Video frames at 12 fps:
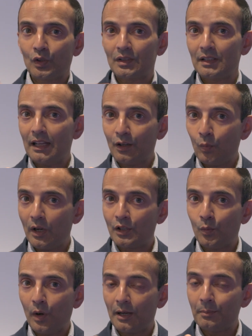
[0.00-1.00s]
So it's not a
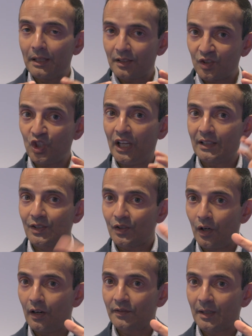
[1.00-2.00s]
one-to-one, -one, but
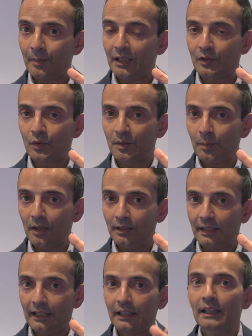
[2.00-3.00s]
chances are if somebody's
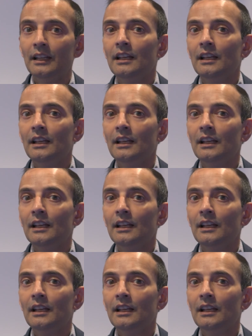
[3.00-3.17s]
responding,